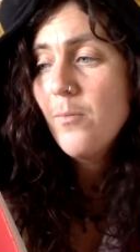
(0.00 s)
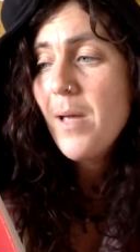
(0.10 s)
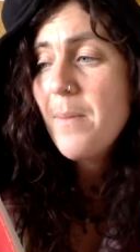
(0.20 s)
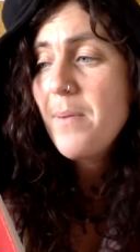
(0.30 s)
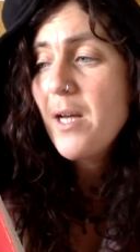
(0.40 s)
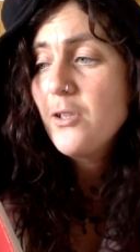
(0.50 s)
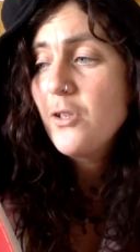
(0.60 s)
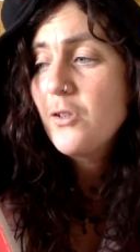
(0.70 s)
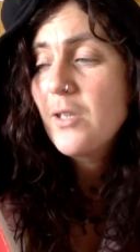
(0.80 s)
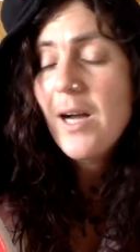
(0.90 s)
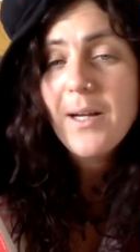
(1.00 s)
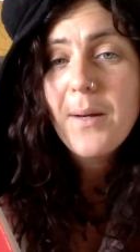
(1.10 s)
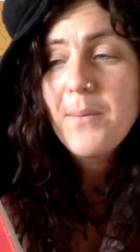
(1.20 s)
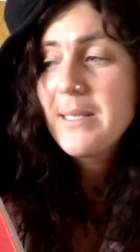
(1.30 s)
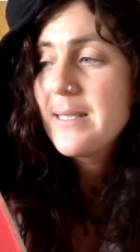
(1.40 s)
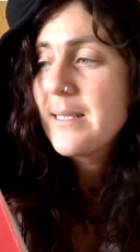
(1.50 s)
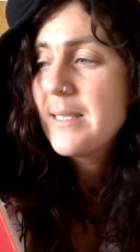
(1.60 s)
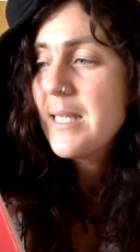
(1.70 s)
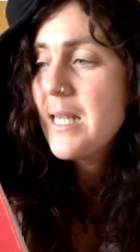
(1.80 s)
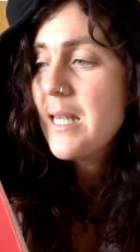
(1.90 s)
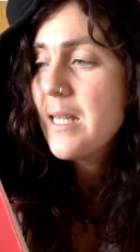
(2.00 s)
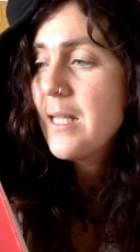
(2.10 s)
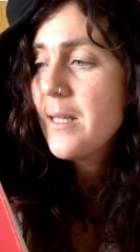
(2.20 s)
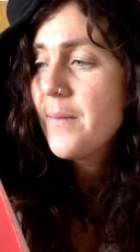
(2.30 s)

Maybe I should start coming to see.